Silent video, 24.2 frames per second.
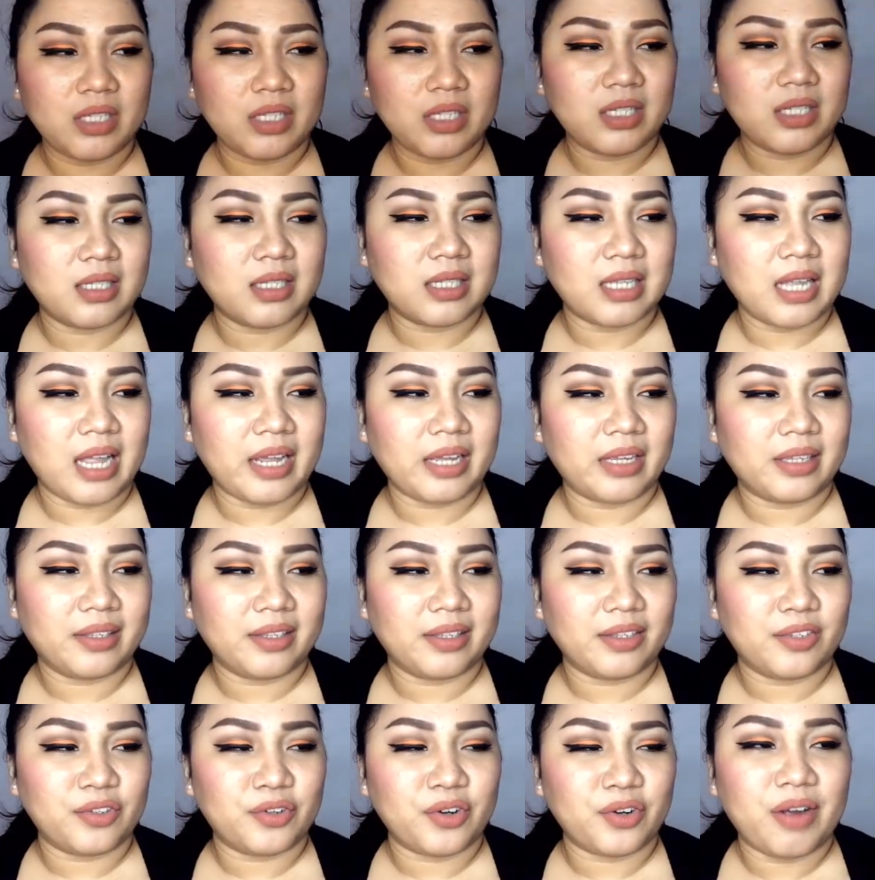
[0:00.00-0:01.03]
This is like
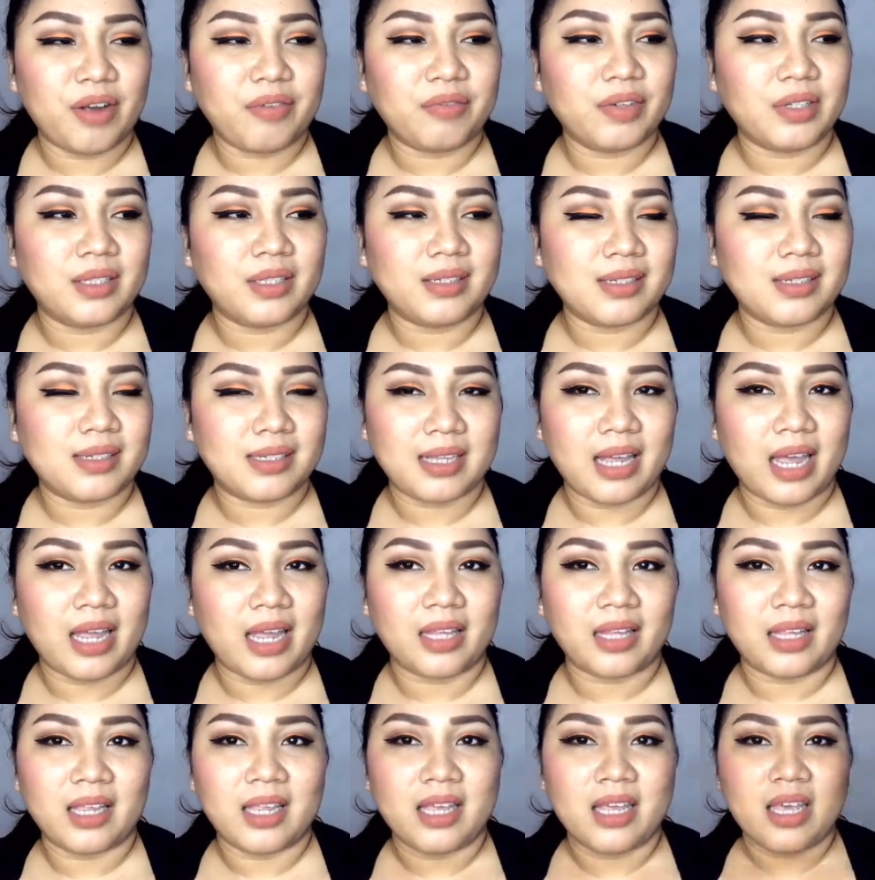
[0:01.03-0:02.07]
the travel
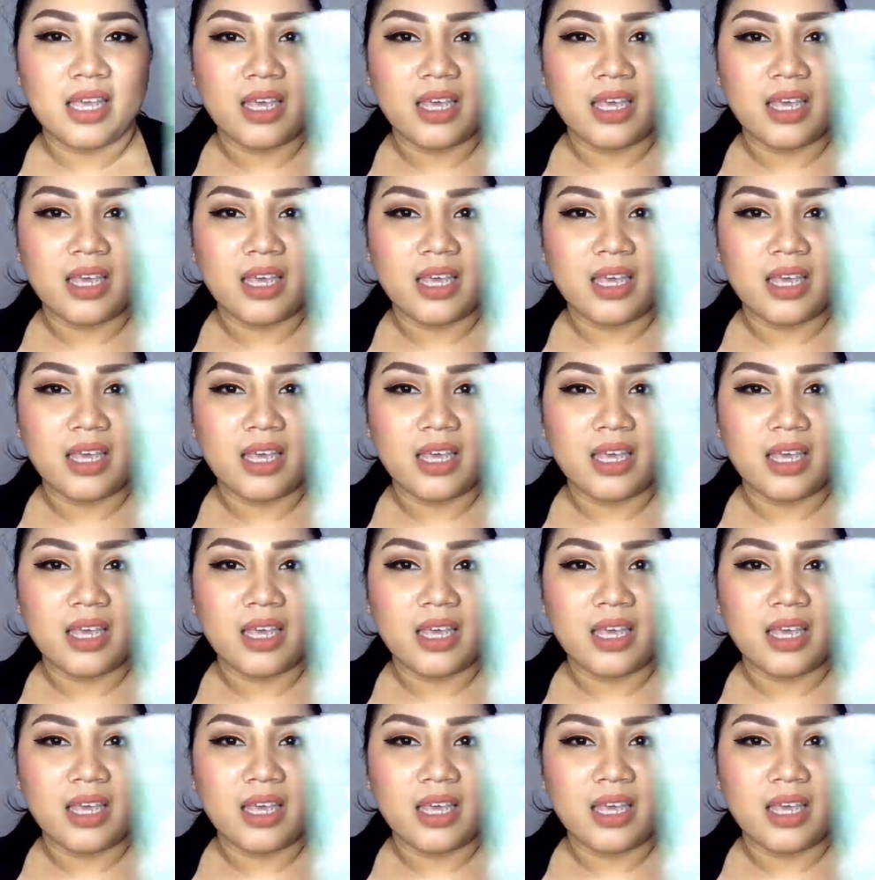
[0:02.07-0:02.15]
set.